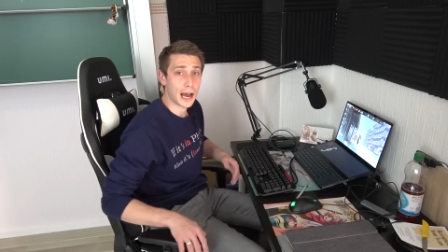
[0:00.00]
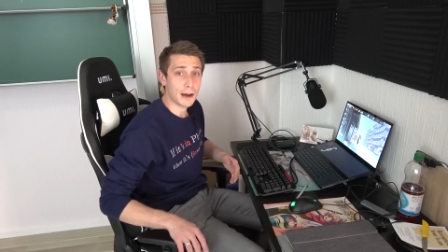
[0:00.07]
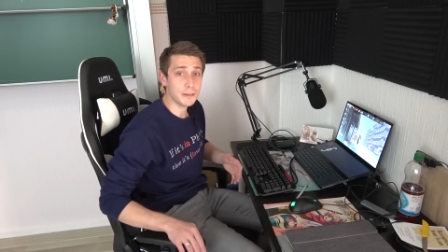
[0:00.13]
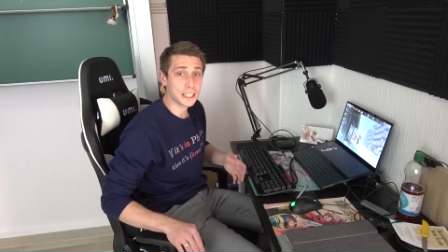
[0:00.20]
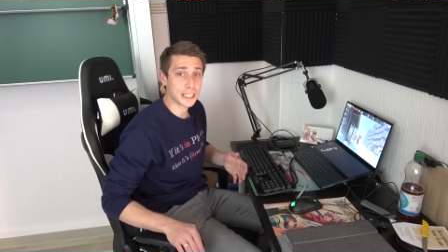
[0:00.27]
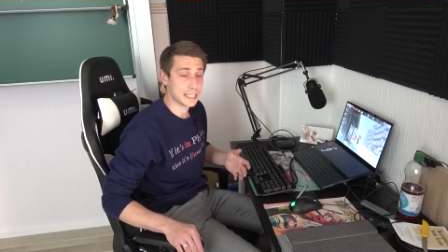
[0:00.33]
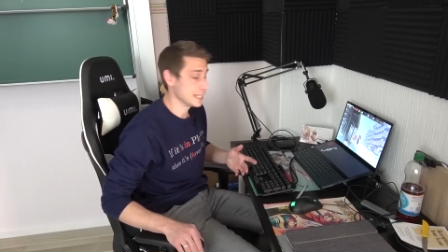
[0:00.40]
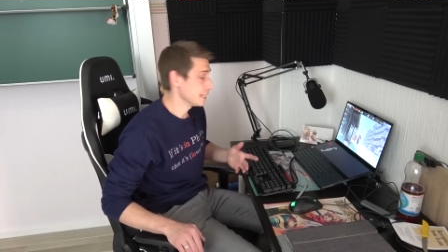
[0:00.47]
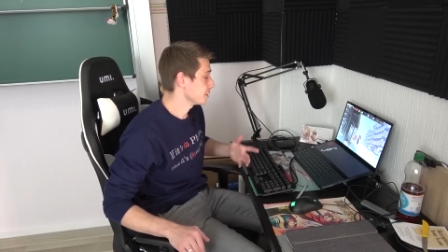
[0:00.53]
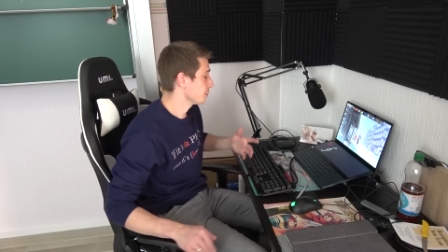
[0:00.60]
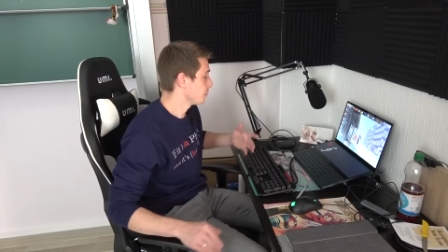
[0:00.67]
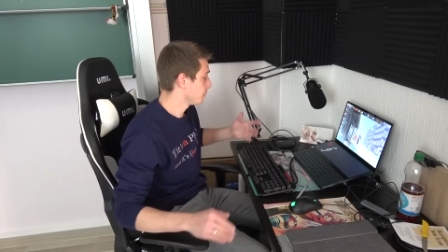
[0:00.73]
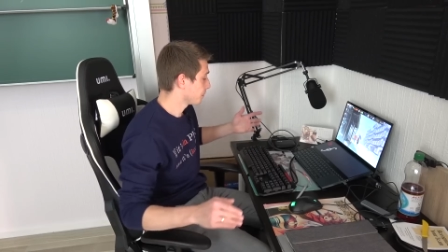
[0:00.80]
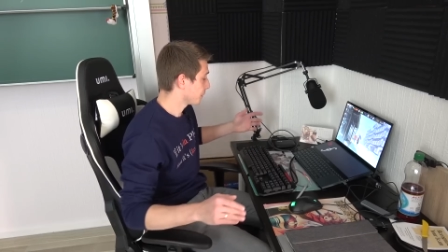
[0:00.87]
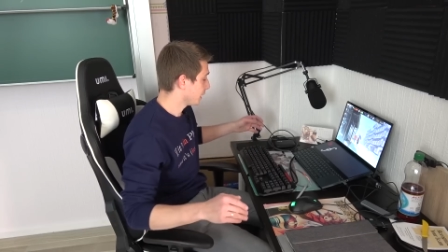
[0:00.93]
Other than that,
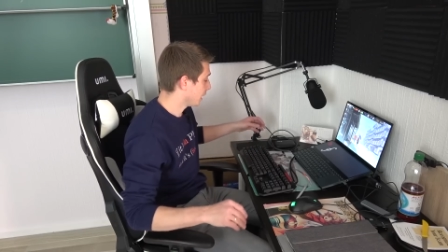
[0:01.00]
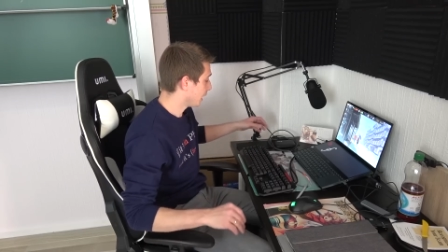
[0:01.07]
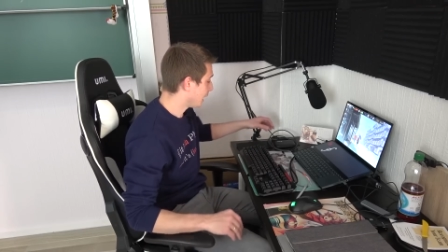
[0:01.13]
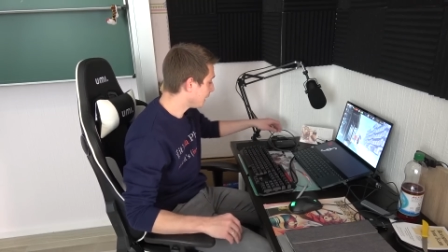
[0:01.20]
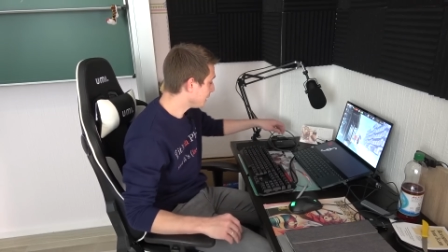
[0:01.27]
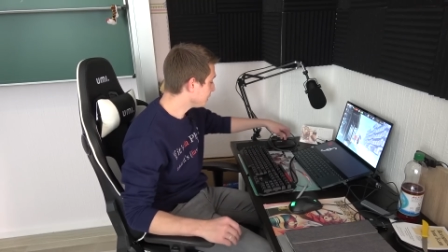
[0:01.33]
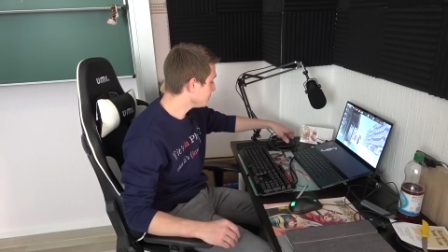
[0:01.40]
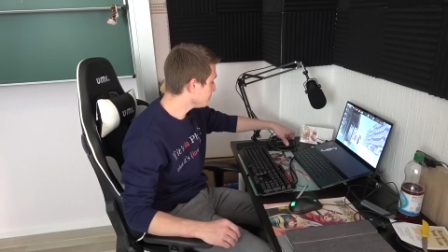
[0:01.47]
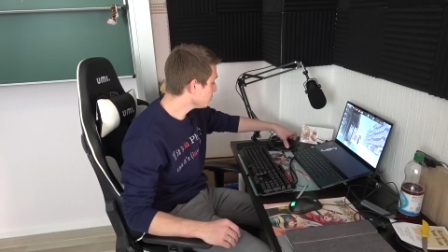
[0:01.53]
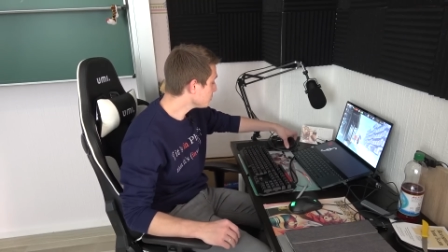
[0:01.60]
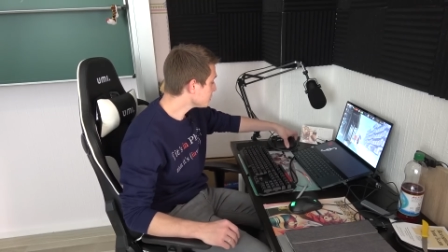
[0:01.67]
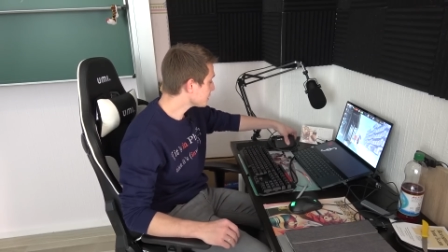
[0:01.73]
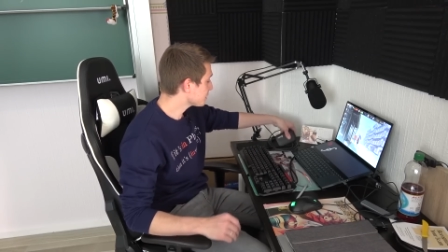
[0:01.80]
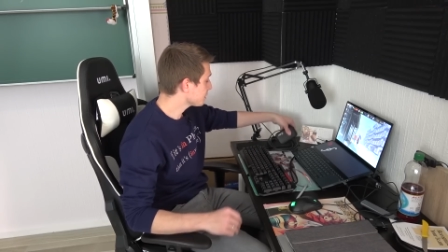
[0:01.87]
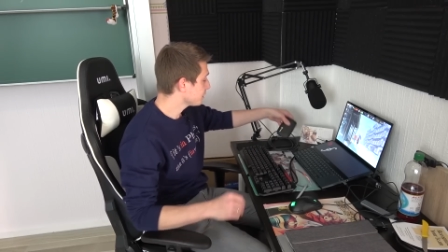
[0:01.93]
I
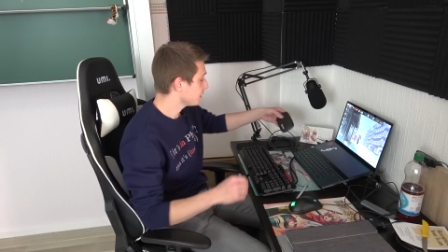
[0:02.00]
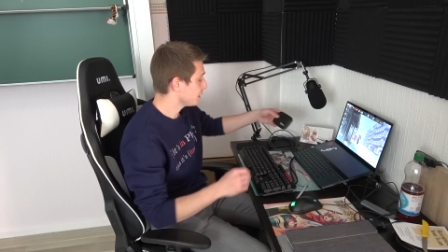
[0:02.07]
use